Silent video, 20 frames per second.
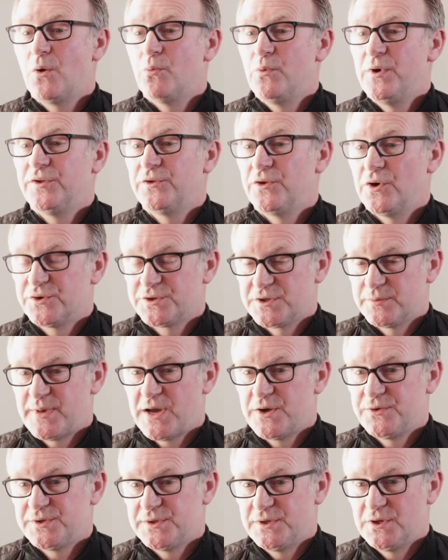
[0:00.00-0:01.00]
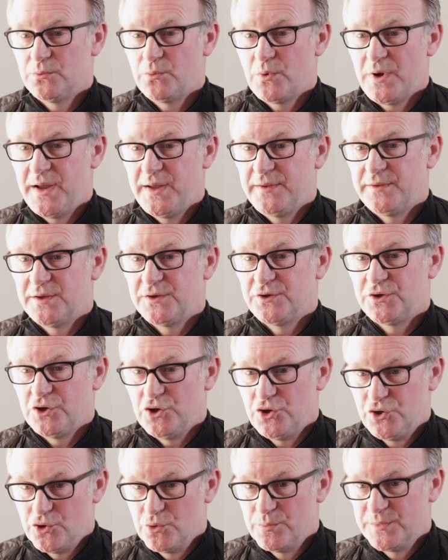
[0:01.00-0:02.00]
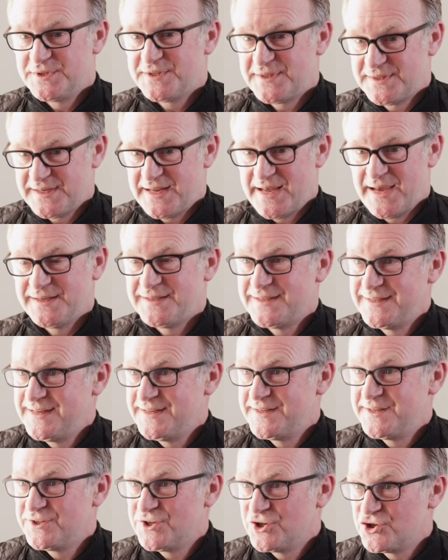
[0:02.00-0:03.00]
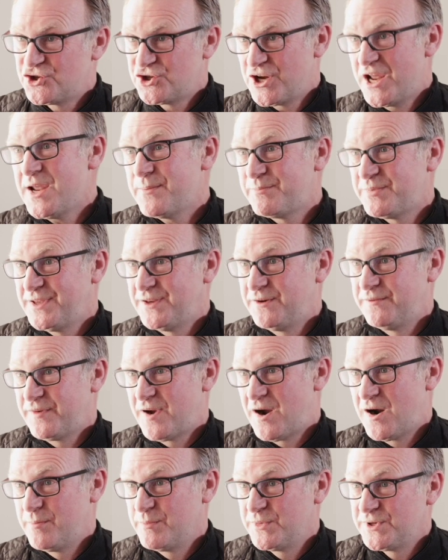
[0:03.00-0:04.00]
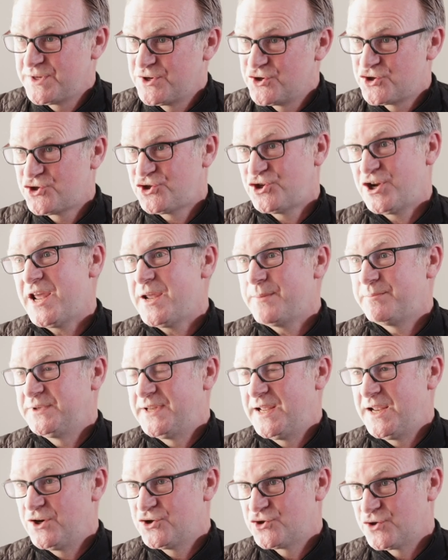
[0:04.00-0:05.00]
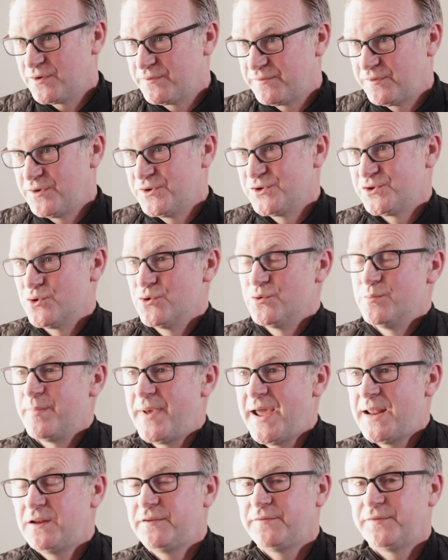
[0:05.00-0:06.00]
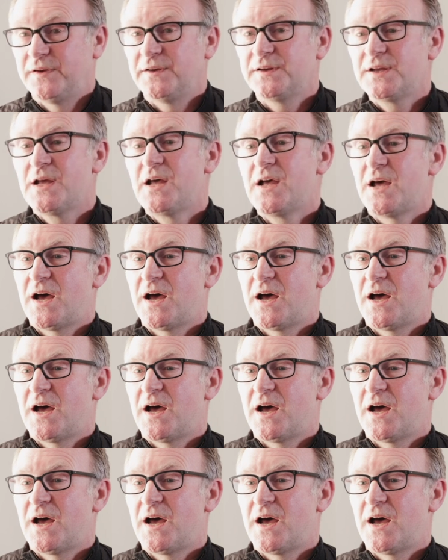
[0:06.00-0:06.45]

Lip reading: we thought about in a way that human society needed to shape the environment and shape nature for its own benefit,